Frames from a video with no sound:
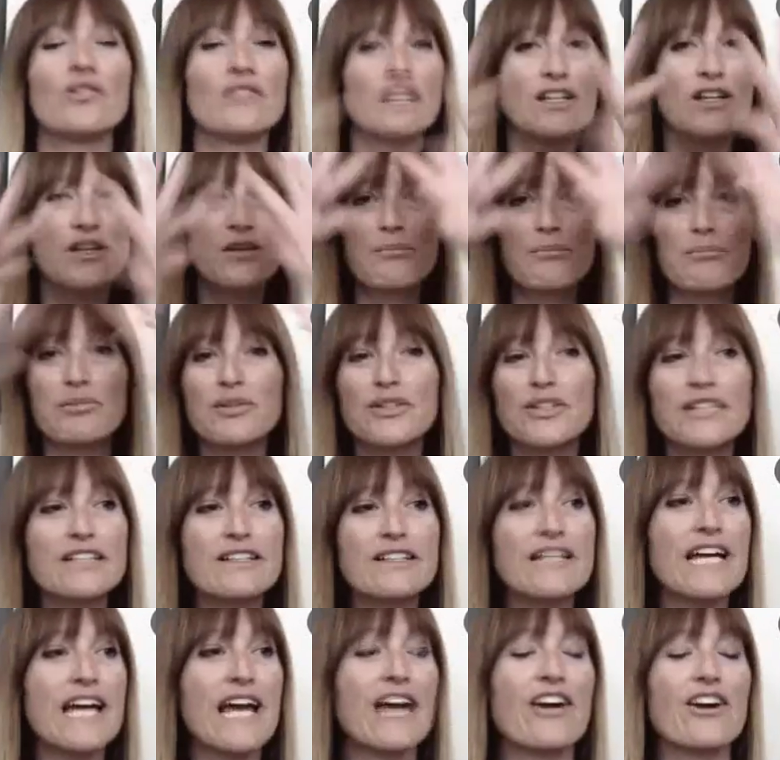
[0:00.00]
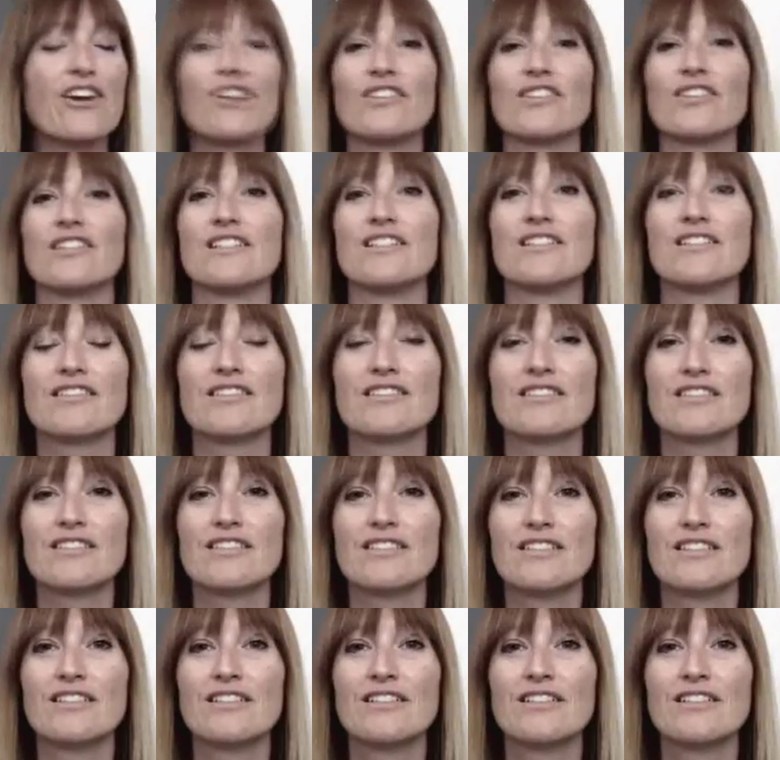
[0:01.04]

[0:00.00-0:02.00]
like completely hairless.